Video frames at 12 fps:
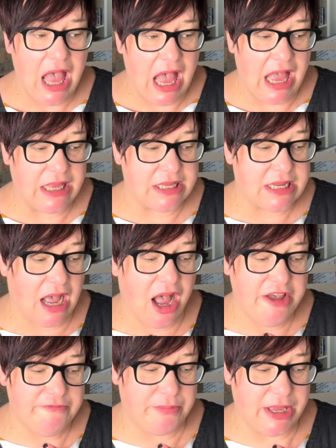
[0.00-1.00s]
And
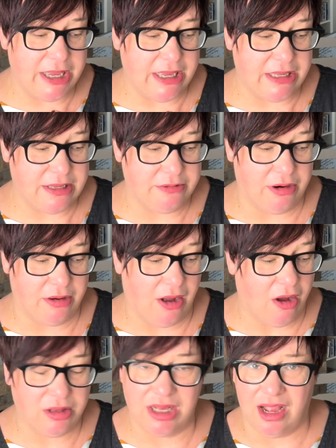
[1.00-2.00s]
I've been
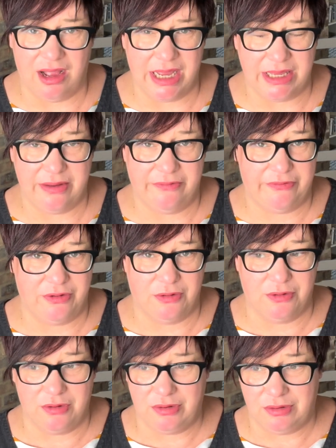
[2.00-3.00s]
online
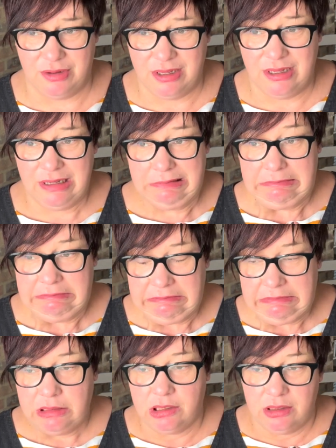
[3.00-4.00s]
for
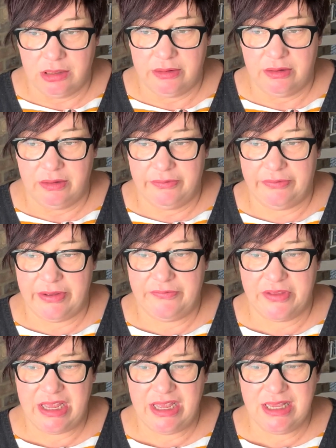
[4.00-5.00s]

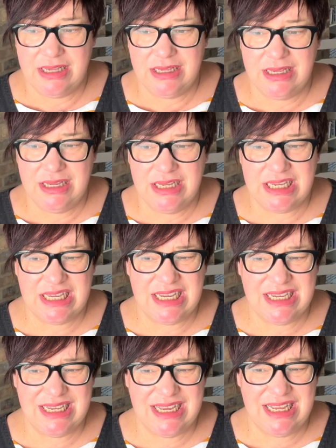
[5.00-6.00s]
16
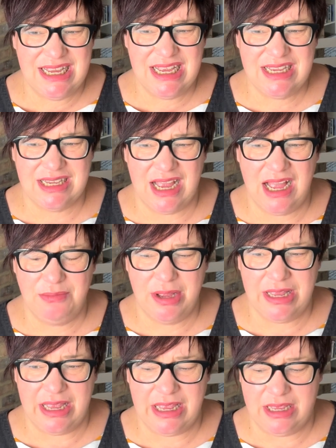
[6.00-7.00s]
years. How
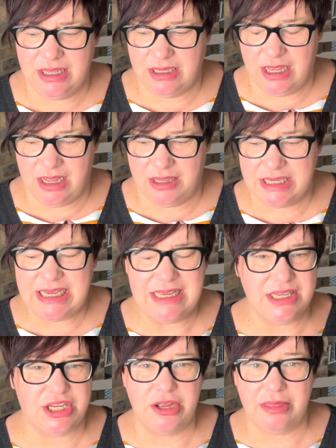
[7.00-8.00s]
many?
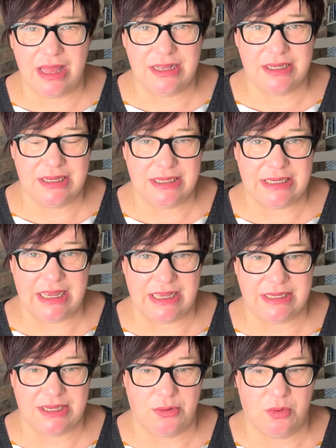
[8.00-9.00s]
Since
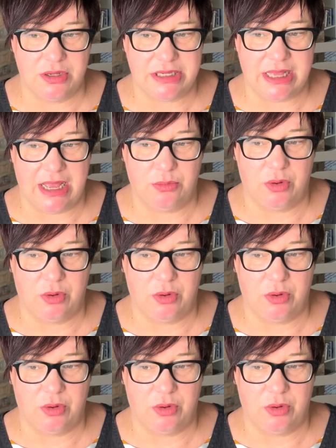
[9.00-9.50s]
2006. So what's that?